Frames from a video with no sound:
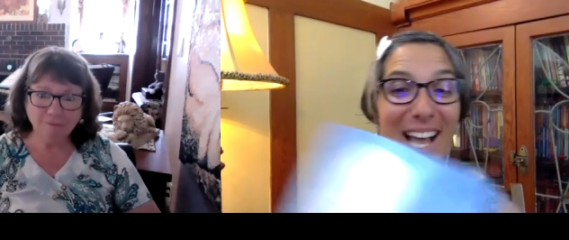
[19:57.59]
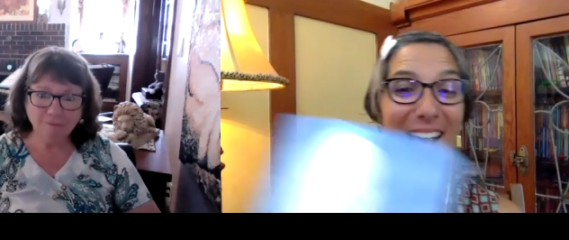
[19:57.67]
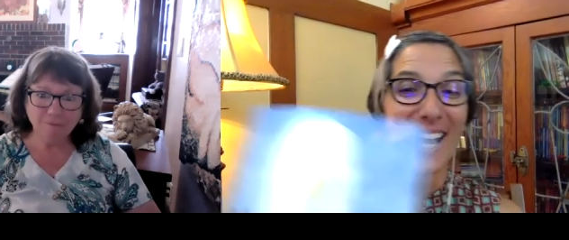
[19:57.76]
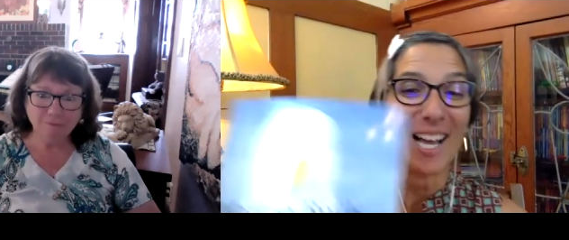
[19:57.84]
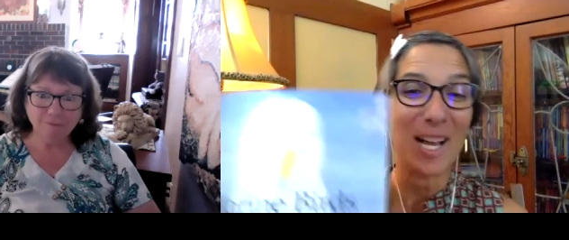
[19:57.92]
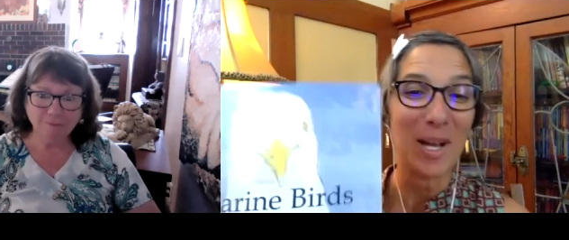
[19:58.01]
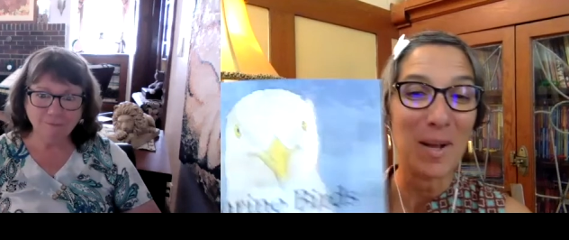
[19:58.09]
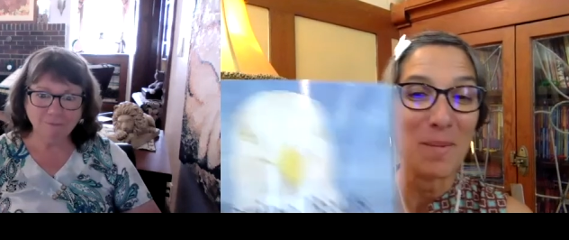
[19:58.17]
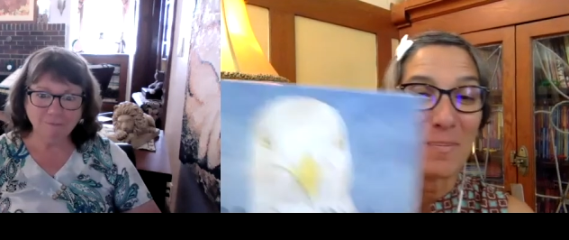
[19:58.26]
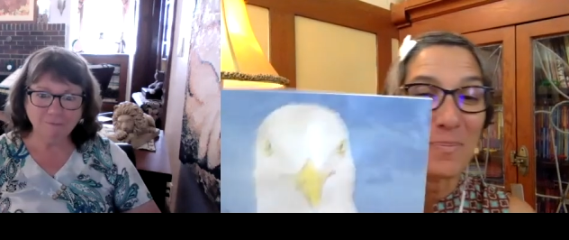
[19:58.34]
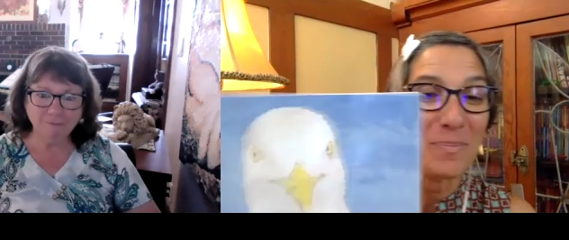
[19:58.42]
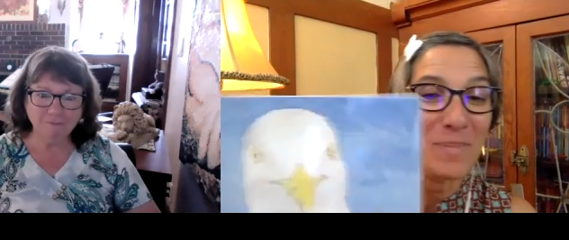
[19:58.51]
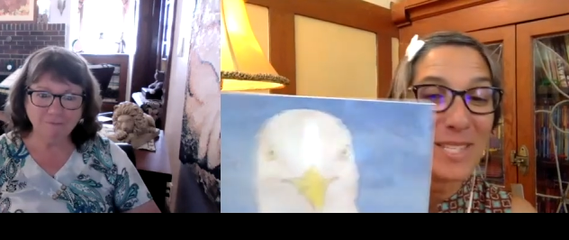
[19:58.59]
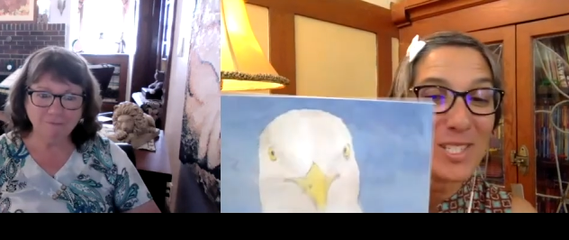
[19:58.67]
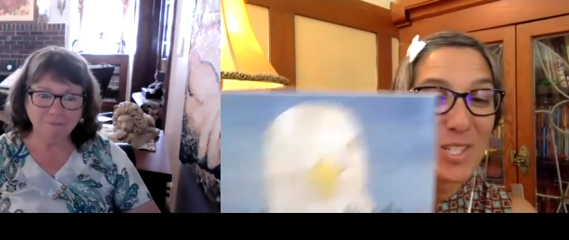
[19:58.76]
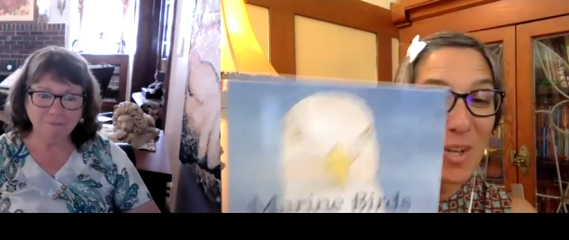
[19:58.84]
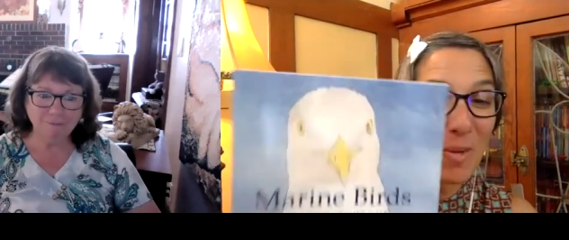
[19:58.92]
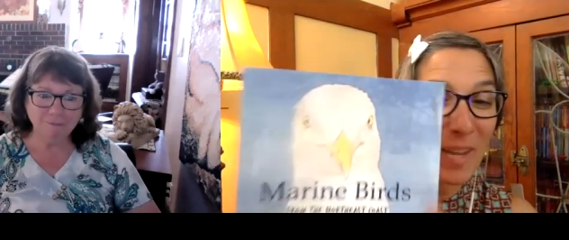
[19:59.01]
Speaker 1: um, Miss
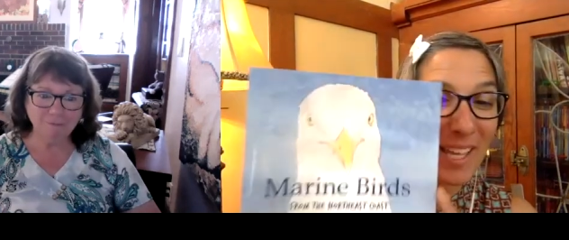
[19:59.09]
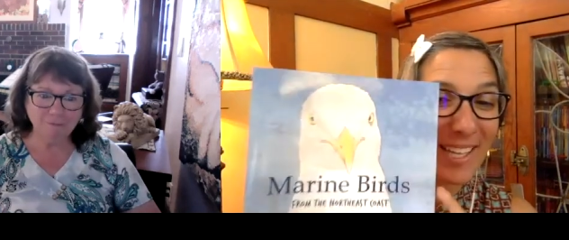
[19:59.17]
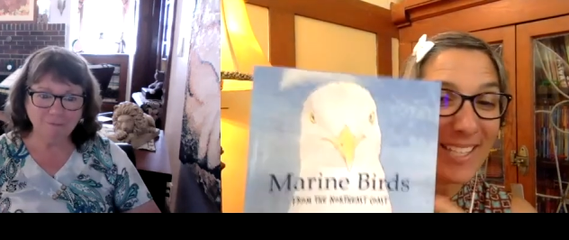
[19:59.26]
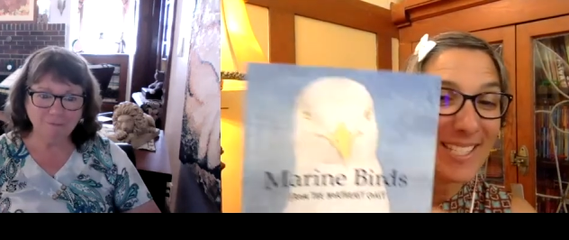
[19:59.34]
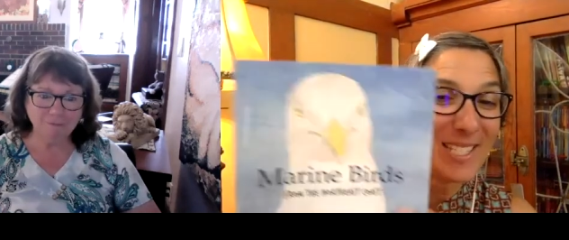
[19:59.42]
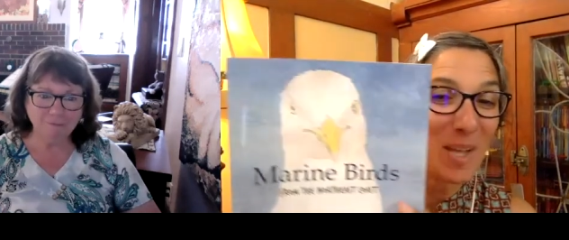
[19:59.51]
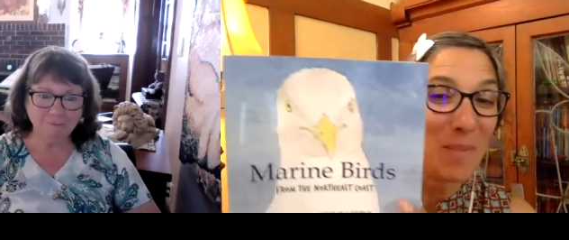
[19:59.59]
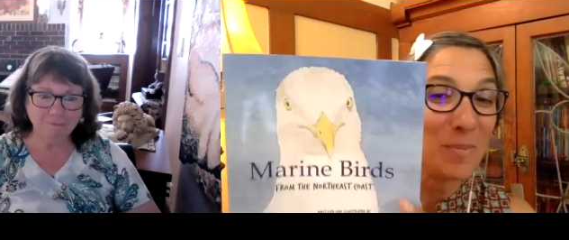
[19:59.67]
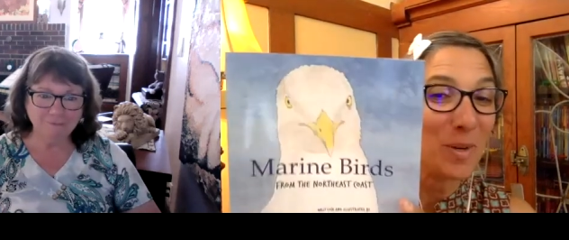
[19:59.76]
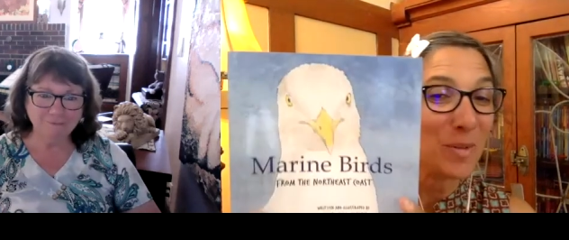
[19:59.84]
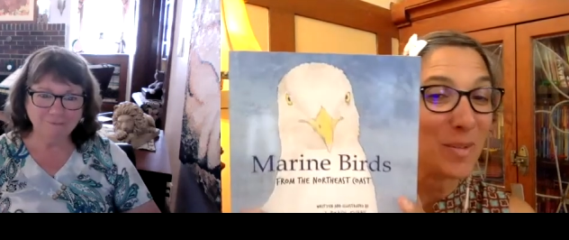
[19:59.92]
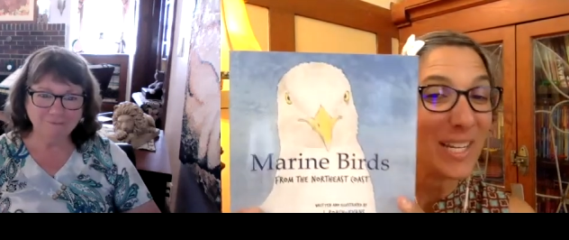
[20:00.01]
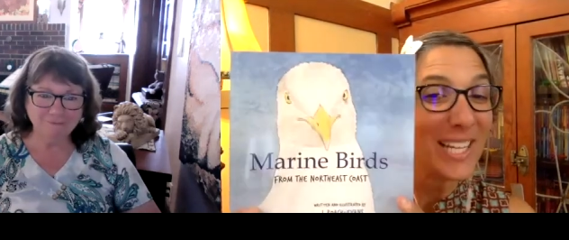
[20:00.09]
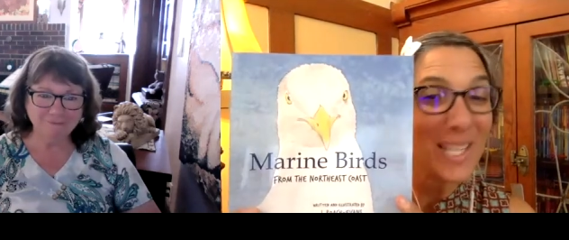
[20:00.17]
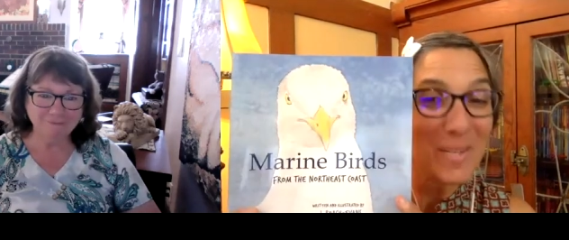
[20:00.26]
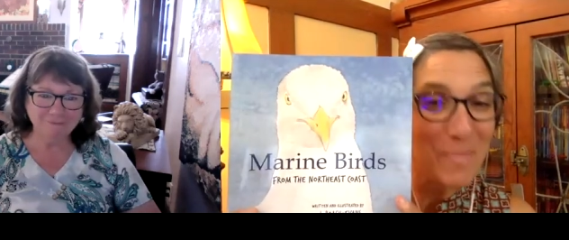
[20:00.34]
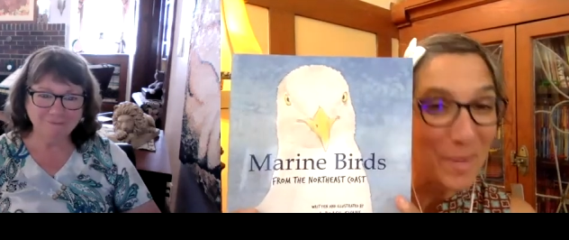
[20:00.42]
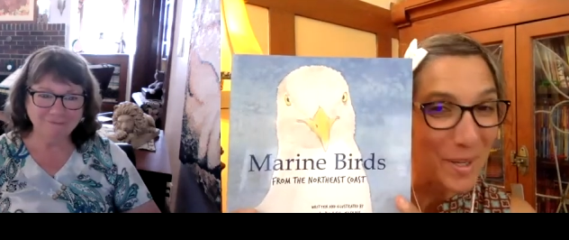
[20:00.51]
Joanne's Marine
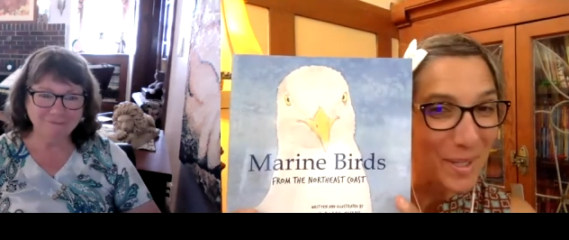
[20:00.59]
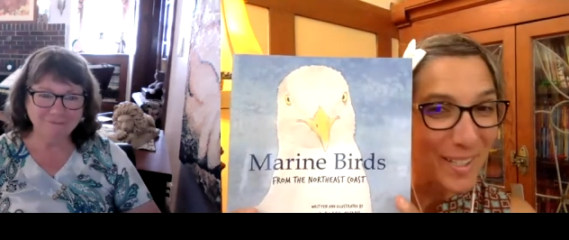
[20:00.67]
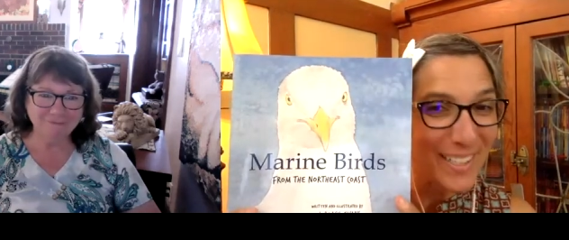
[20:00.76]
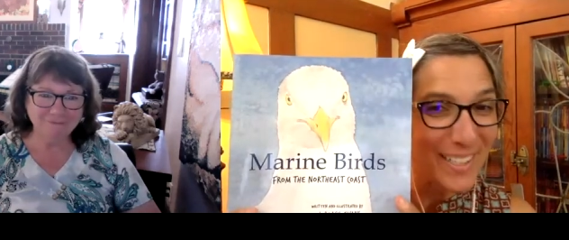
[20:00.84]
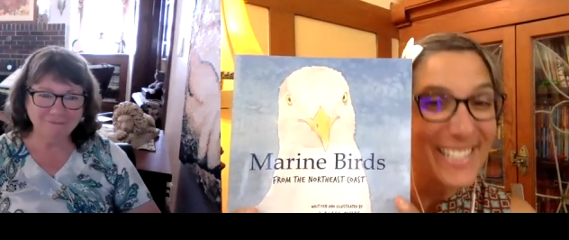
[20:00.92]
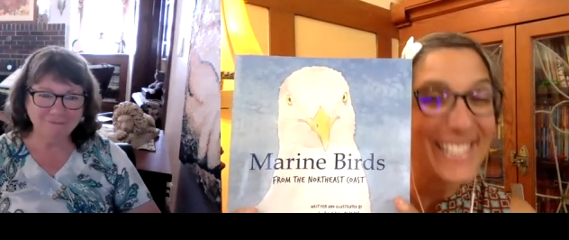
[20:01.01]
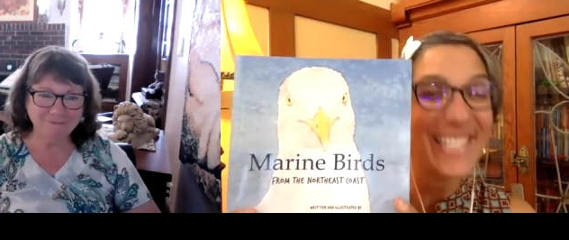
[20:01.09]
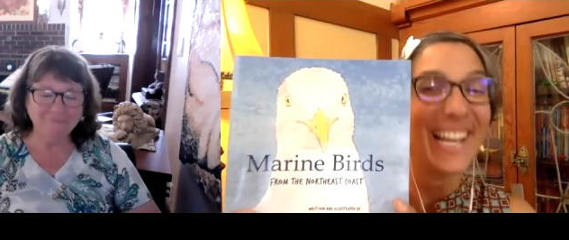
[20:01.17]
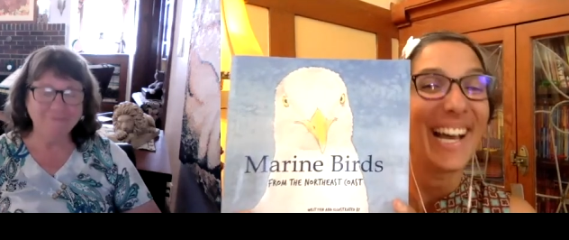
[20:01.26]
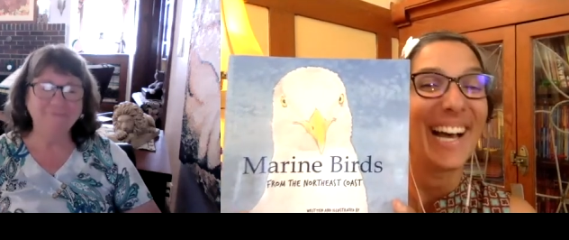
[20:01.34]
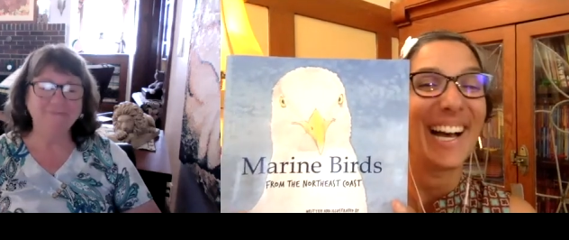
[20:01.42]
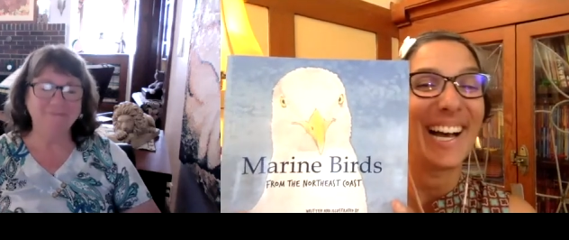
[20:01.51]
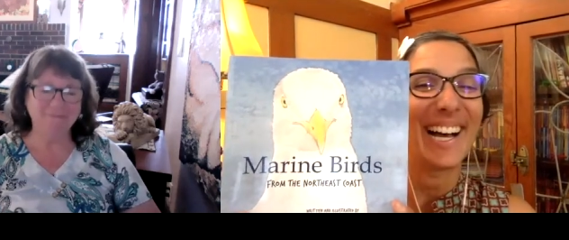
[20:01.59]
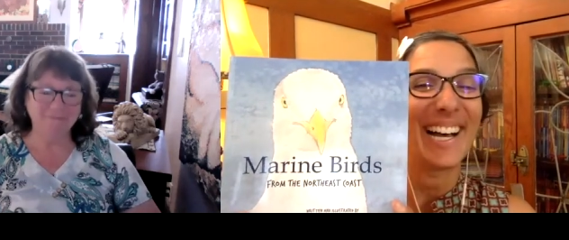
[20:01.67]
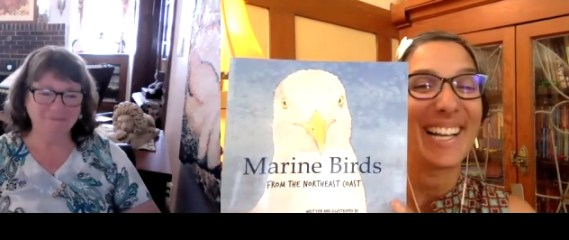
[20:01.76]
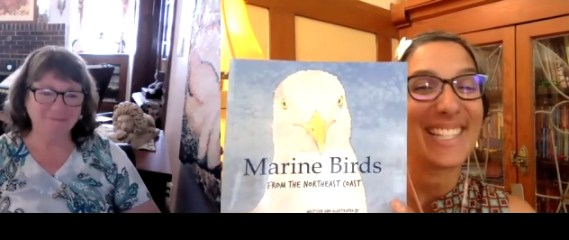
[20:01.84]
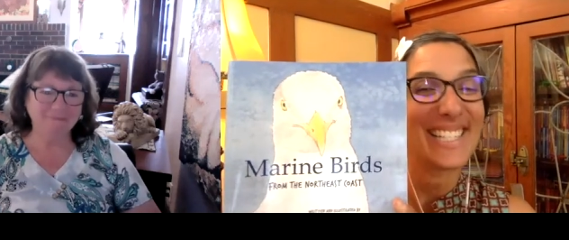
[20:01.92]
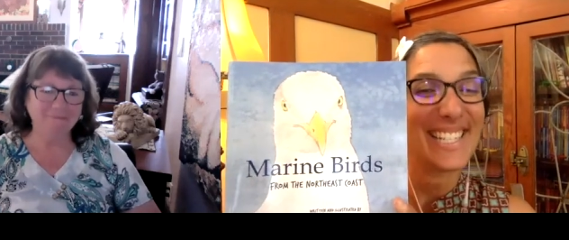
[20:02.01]
Birds uh,
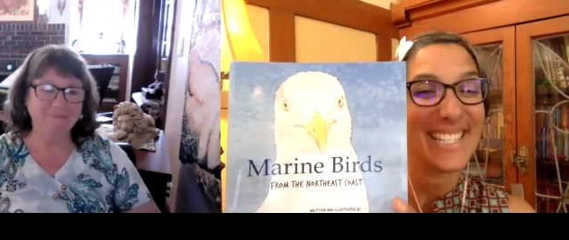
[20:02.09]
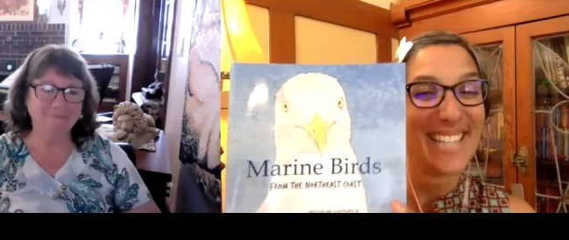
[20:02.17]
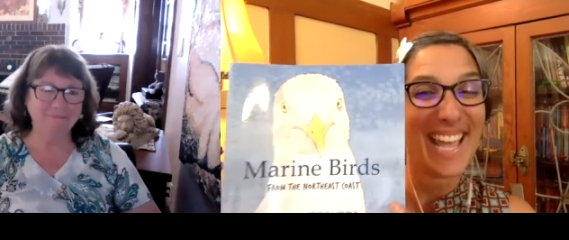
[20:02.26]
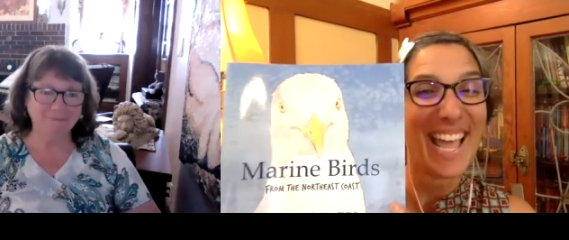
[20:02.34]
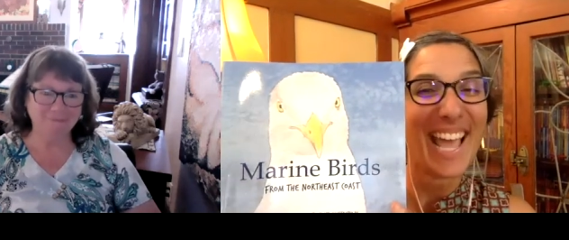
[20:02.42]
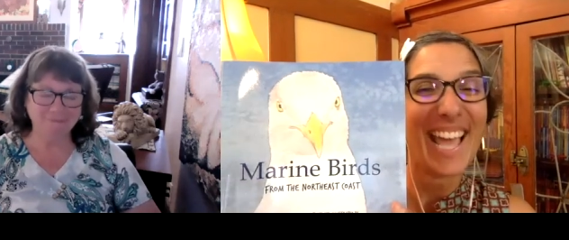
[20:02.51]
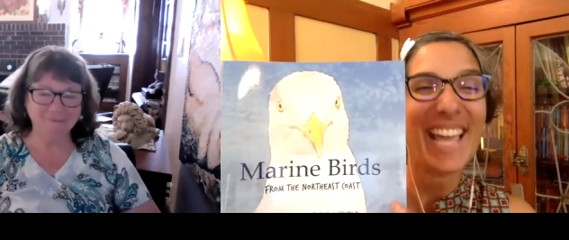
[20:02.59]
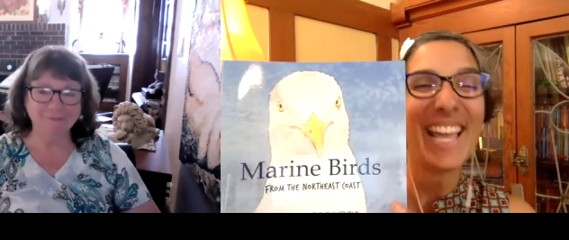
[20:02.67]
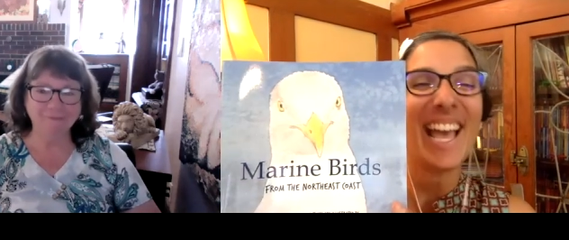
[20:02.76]
today,